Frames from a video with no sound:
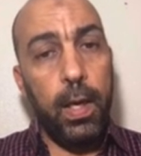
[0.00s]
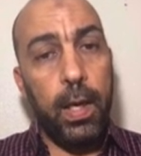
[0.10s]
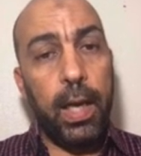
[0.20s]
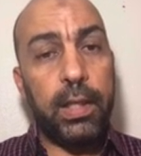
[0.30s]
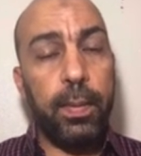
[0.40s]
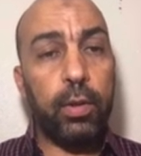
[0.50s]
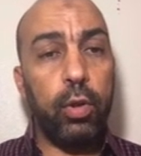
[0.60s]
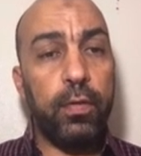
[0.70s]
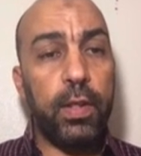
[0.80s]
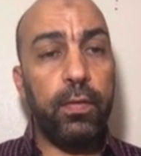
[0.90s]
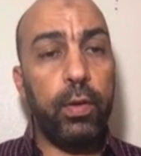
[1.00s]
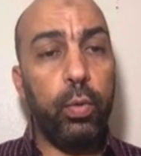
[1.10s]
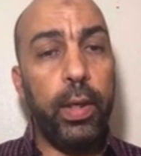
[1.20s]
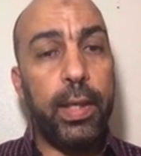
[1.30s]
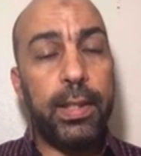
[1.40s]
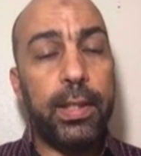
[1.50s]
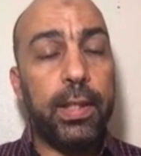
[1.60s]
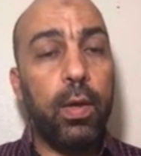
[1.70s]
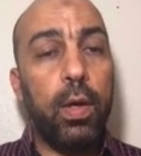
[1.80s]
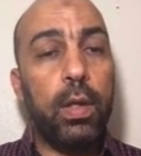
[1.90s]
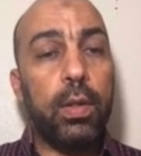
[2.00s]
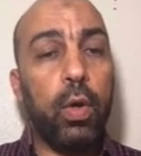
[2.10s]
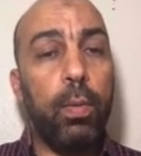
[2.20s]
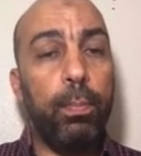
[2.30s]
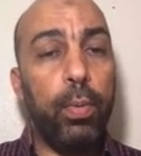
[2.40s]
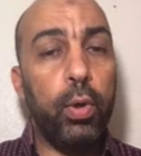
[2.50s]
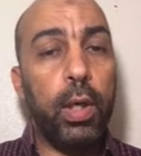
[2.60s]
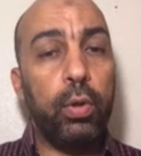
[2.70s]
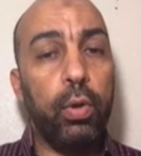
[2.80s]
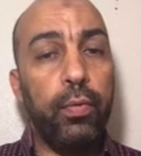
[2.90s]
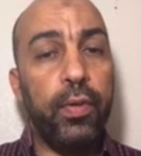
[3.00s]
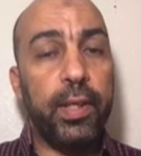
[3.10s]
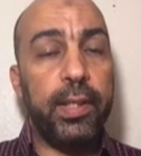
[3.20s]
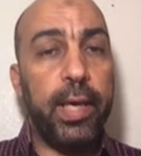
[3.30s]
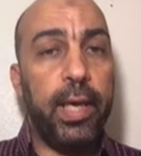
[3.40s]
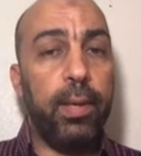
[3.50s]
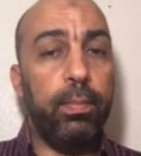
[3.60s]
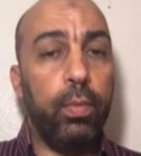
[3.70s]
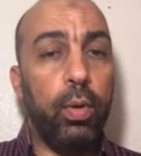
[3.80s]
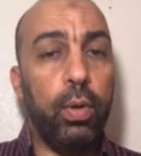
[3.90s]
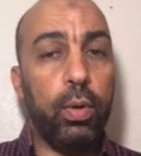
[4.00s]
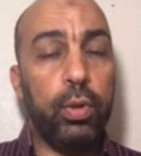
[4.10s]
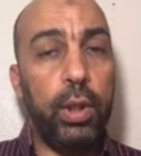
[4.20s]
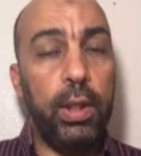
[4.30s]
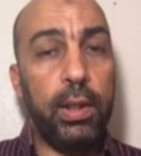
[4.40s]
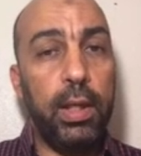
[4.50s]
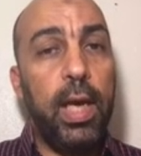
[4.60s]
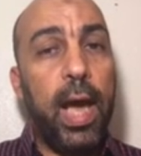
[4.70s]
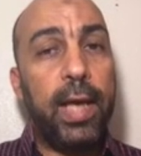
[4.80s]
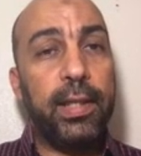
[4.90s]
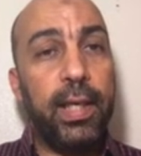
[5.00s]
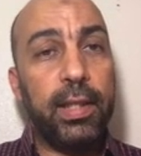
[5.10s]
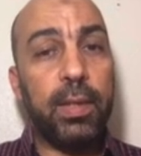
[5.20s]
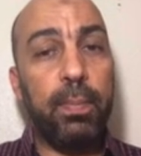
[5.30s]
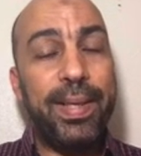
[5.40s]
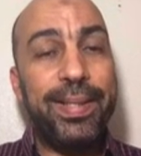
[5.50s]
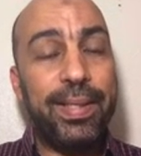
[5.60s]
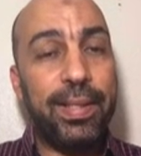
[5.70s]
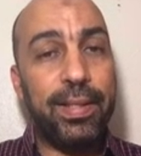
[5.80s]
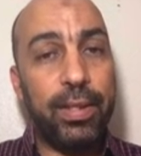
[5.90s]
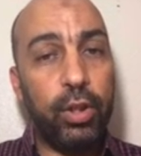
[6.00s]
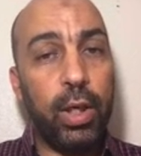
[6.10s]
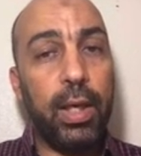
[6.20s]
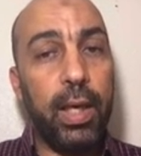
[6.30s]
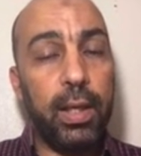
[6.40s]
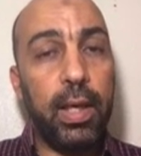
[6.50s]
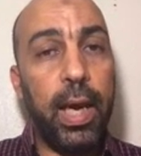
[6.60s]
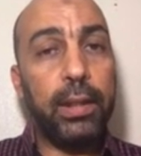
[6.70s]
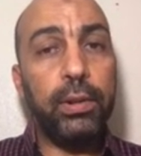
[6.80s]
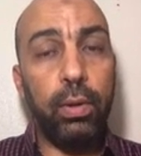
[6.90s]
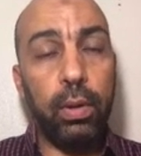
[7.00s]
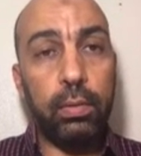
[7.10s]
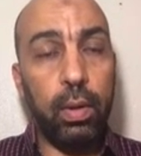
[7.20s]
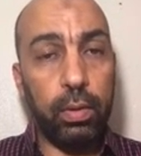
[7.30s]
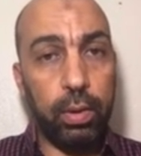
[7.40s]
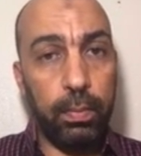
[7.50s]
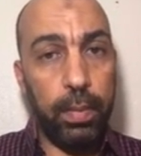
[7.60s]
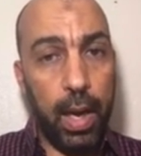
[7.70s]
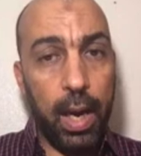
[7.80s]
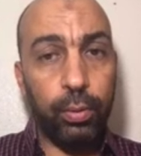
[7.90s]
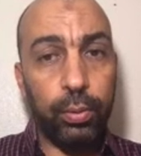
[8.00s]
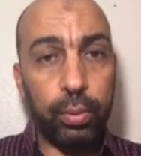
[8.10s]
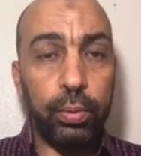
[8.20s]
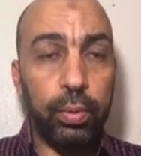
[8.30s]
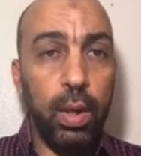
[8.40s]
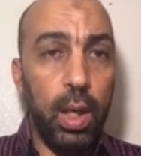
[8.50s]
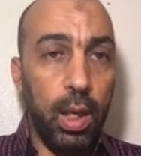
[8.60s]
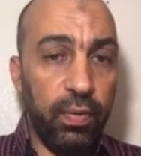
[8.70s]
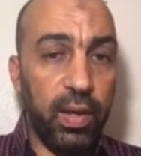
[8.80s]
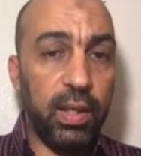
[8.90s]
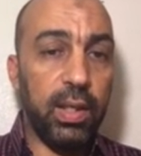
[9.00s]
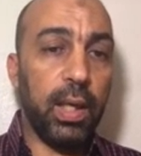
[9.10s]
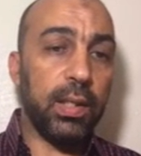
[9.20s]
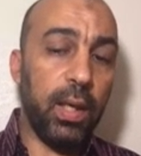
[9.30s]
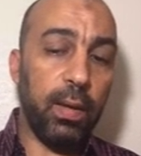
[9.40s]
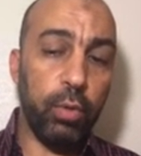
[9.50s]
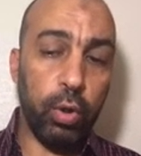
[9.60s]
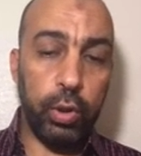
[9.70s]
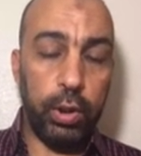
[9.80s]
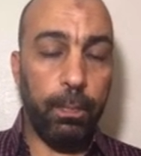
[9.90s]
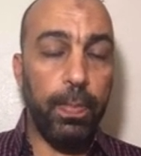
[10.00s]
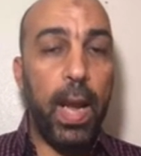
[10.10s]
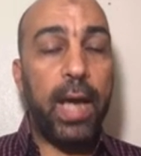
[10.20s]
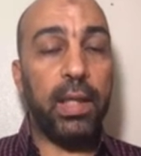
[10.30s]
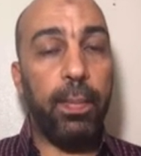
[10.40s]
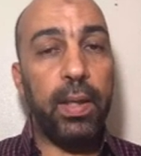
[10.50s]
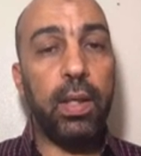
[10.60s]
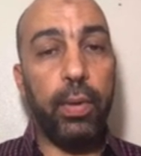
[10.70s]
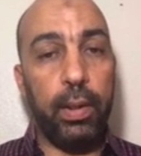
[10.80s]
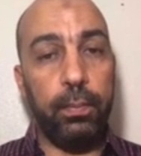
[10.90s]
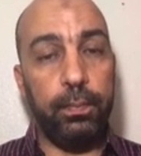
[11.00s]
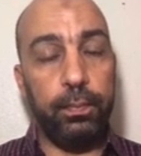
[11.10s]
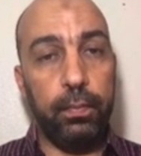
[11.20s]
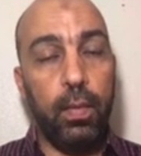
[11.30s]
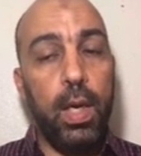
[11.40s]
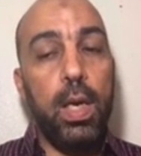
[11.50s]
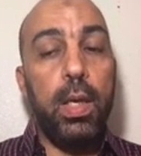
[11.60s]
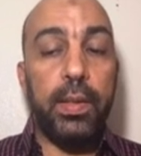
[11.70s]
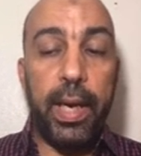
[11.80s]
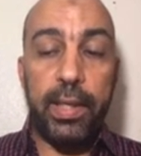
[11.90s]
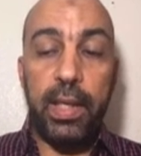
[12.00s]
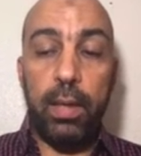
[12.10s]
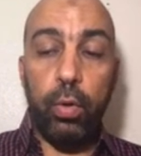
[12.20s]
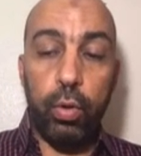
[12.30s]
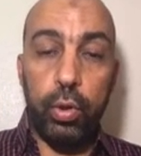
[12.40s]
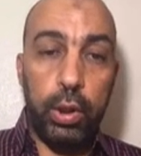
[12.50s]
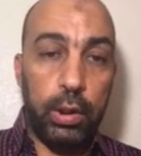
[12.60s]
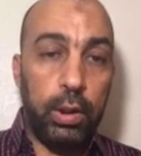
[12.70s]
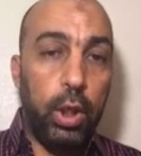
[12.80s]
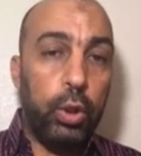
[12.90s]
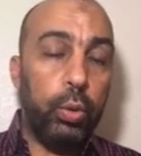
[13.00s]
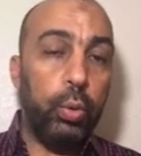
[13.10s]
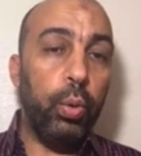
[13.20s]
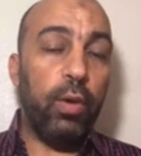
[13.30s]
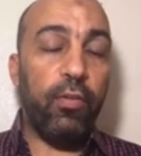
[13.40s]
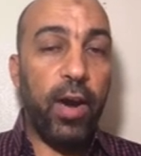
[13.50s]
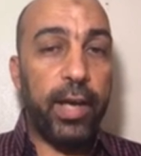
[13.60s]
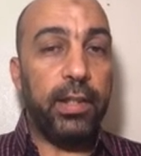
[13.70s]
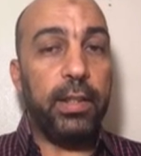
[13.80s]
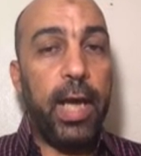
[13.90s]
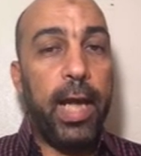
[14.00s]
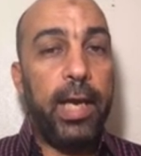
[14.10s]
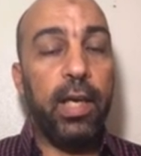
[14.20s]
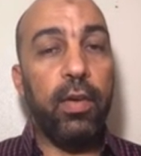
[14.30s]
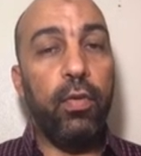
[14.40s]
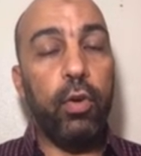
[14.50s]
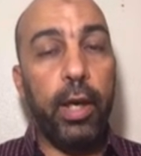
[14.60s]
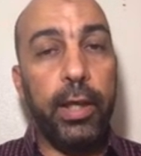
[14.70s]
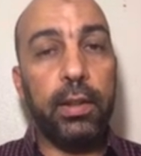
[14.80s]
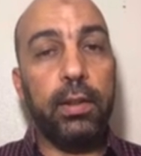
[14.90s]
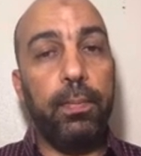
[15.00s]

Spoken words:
Last part of this video is component of exam worksheet, and let us make this session like hand-on workshop how to fill the exam worksheet. And by the way, the exam worksheet, you will find a link for it